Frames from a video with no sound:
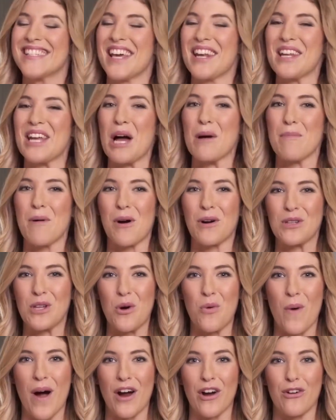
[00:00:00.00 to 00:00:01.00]
Setting up
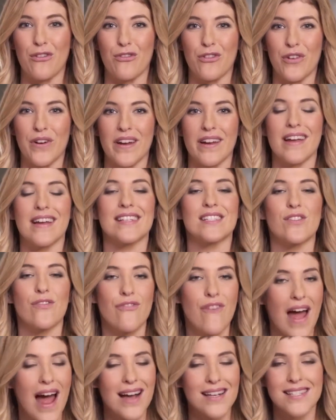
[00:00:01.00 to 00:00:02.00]
Arlo wire-free is
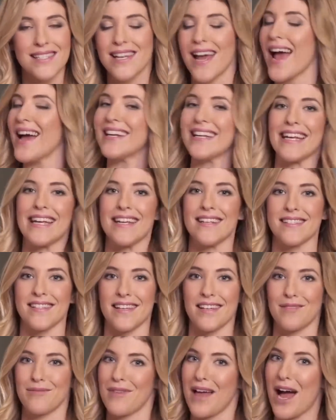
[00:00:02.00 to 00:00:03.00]
fast and
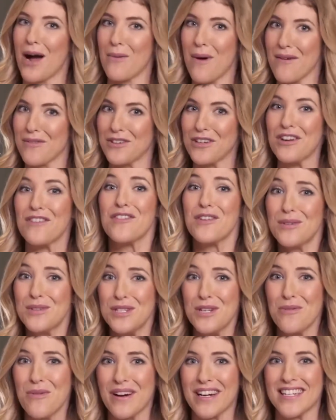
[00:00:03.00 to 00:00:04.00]
easy. However, if you
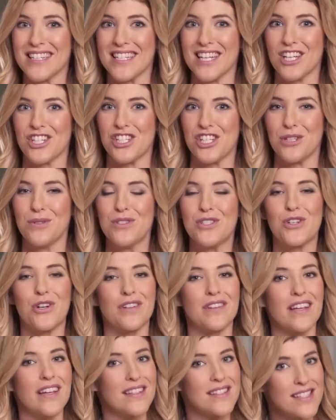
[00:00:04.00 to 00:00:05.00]
do run into issues
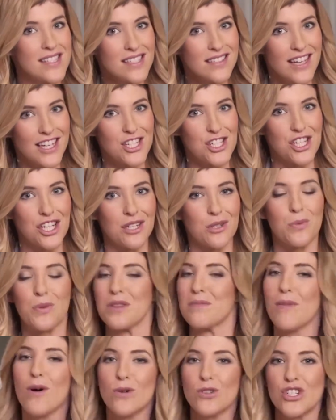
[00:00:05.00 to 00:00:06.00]
during the installation
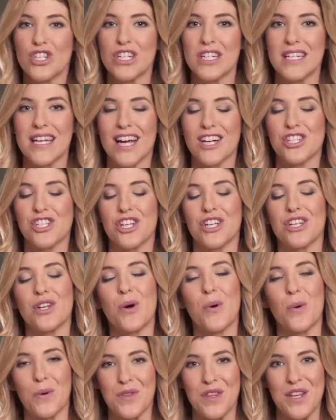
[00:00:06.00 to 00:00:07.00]
with motion detection
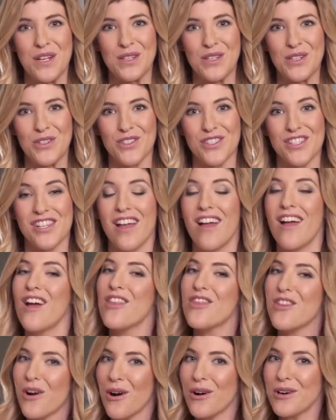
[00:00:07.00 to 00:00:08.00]
or the alerts,
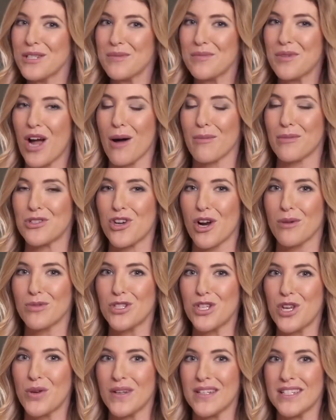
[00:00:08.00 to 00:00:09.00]
there are some common
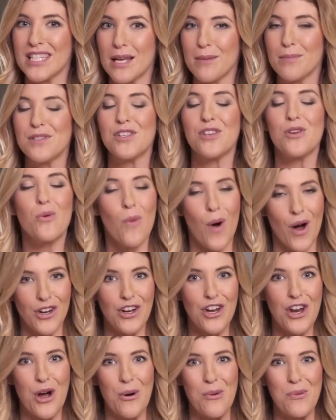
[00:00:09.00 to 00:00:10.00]
troubleshooting tips you'll want
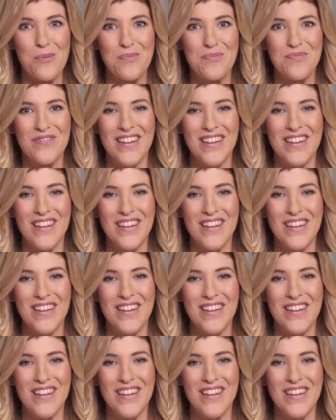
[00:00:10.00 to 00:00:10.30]
to know.